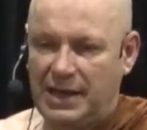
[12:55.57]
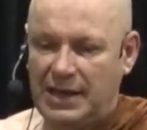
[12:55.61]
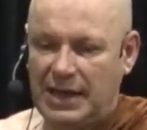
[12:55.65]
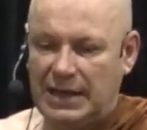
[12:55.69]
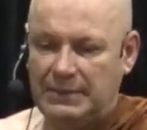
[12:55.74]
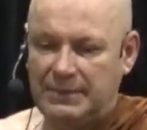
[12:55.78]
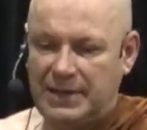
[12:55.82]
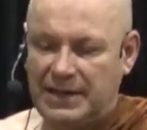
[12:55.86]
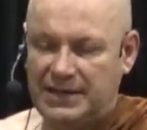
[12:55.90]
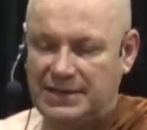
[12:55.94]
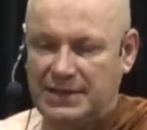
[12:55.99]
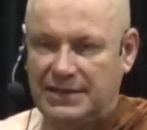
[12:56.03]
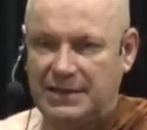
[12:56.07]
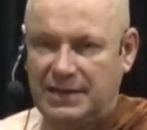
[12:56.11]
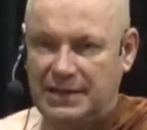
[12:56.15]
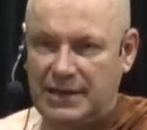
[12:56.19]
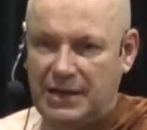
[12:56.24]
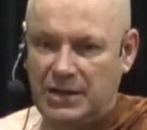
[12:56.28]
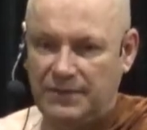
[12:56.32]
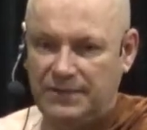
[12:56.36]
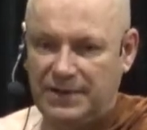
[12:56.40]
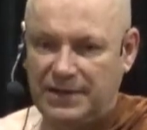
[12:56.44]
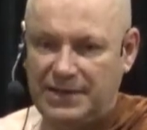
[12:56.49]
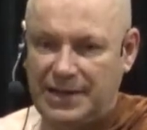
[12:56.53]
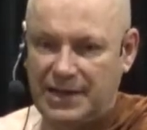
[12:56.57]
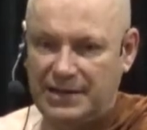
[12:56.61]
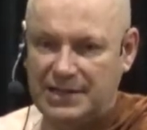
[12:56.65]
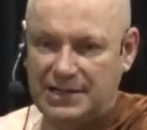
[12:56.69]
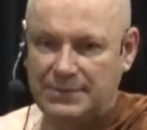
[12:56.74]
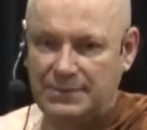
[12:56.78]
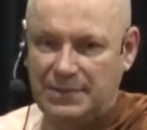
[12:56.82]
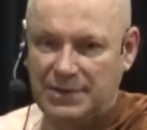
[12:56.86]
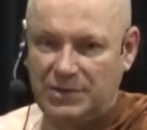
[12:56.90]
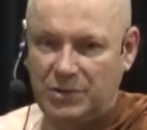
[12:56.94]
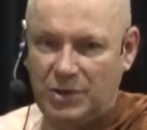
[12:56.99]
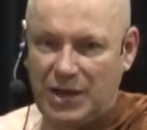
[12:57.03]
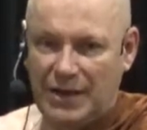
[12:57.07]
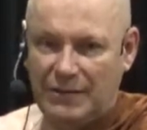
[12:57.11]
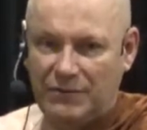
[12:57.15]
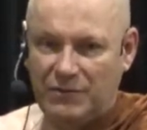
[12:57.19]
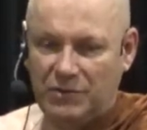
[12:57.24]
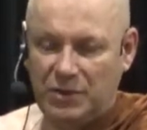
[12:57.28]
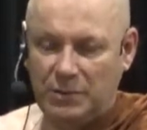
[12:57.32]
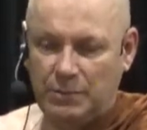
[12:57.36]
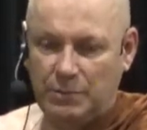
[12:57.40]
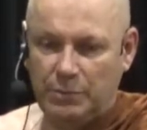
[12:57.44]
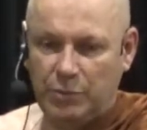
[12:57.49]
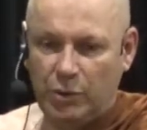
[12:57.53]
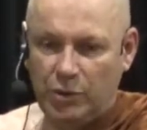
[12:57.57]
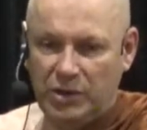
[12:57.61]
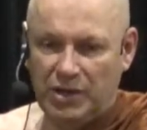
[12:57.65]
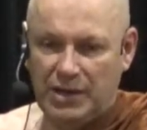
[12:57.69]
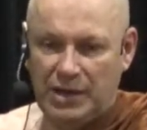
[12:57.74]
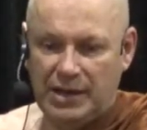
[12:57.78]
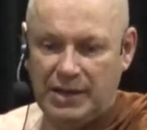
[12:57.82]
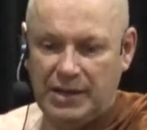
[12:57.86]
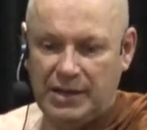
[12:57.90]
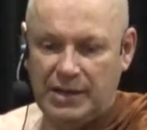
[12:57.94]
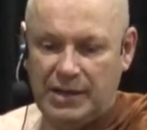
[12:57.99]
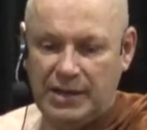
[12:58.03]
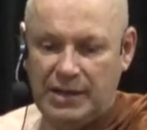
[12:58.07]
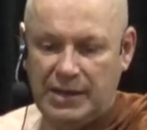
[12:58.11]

Imagine the kind of attachment you have to the Buddha.